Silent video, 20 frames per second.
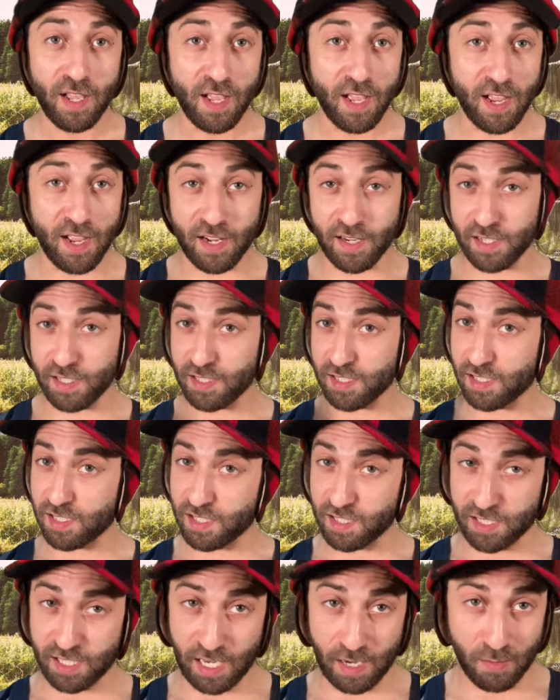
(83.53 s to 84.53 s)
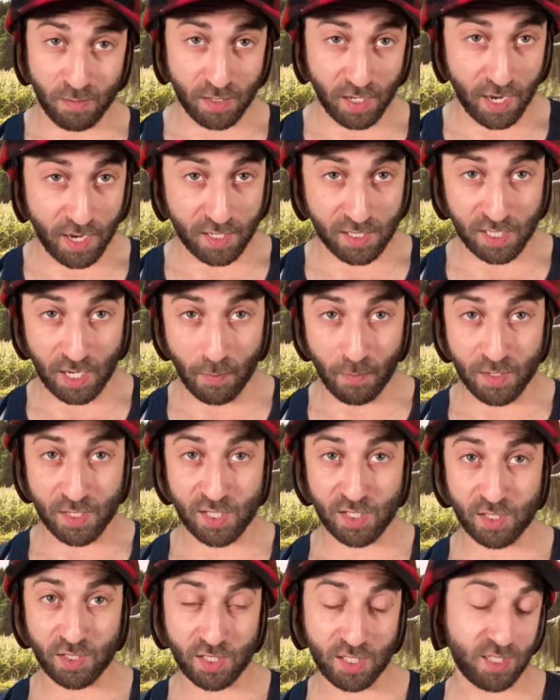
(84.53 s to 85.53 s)
And seems like
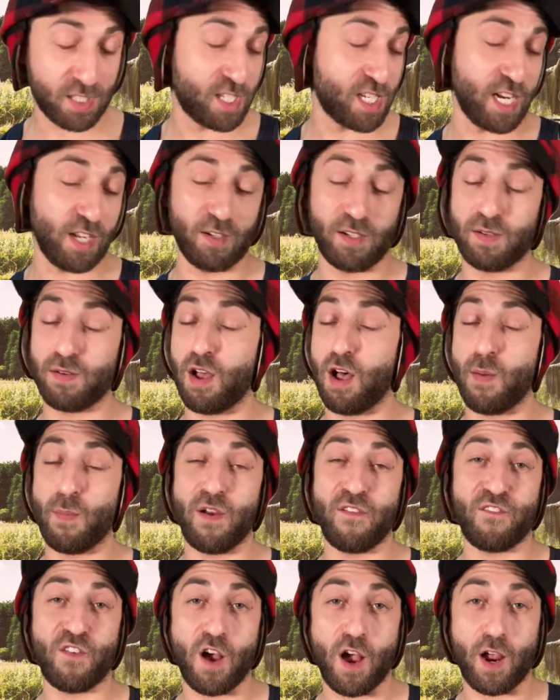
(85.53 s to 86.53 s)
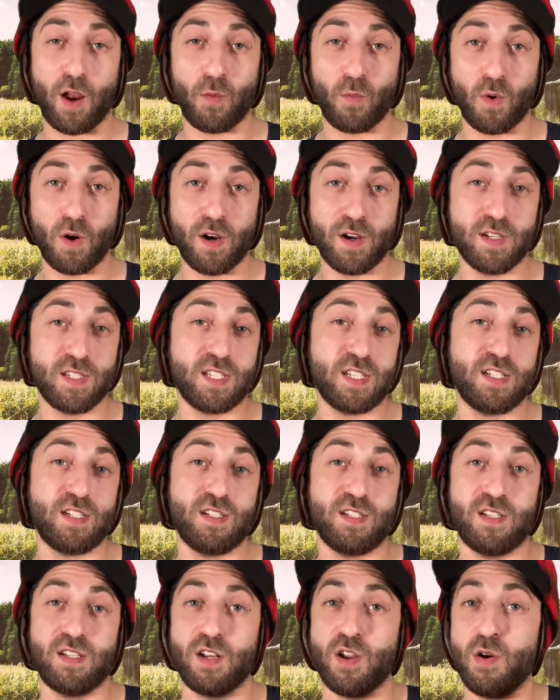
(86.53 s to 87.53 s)
someone's stealing all my fucking words and
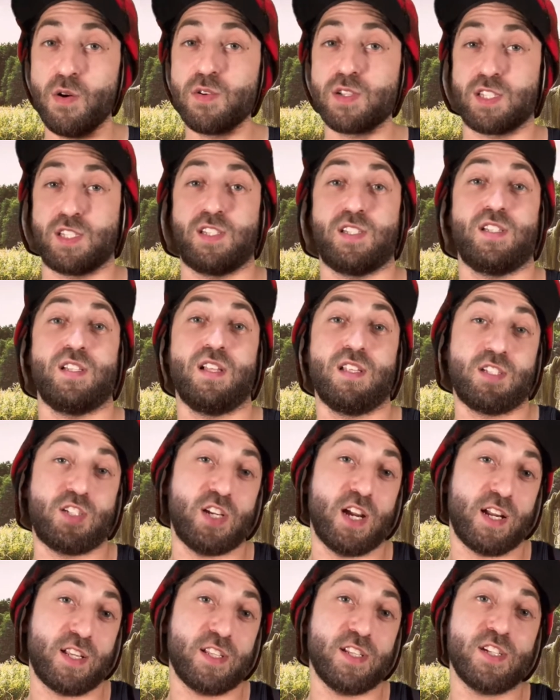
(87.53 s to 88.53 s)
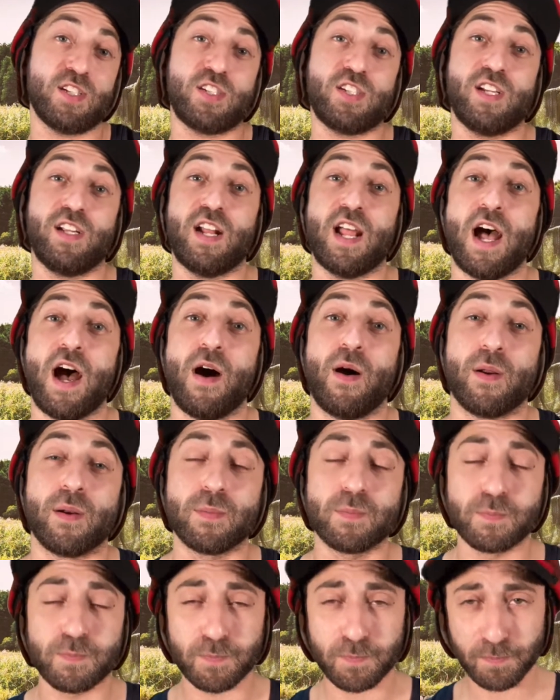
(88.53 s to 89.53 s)
notes check this shit out.
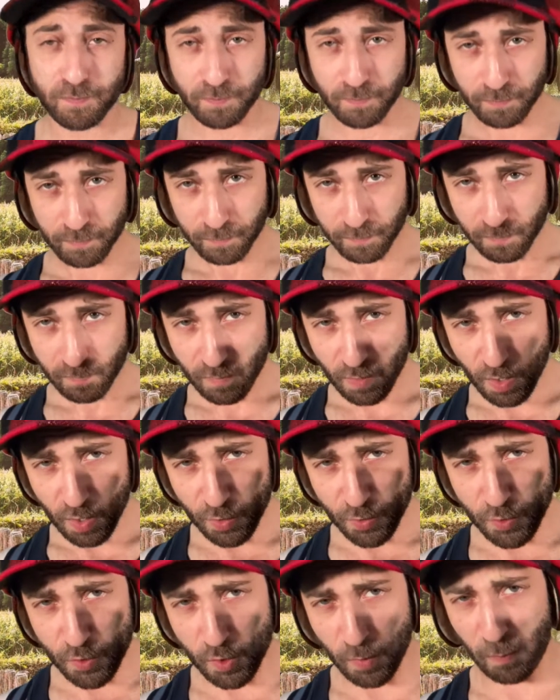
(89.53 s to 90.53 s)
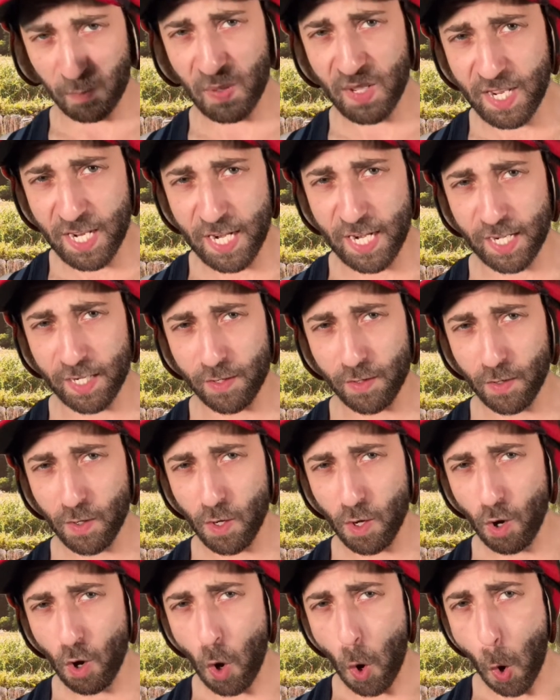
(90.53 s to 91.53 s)
To peen,
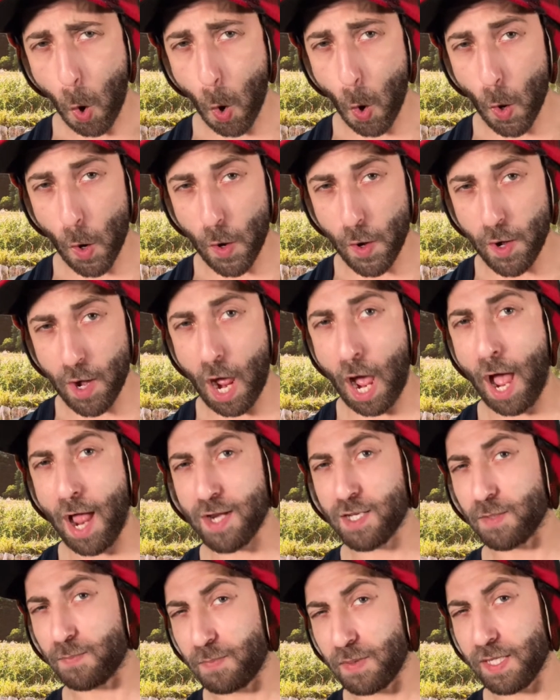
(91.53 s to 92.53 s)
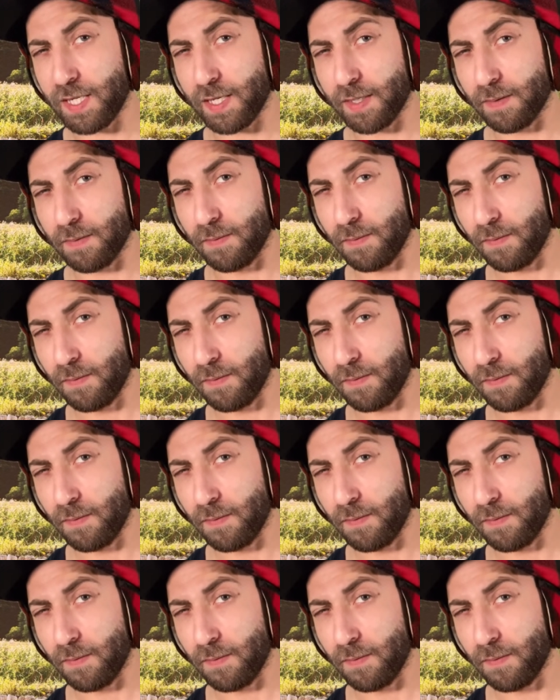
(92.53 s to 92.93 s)
or not to peen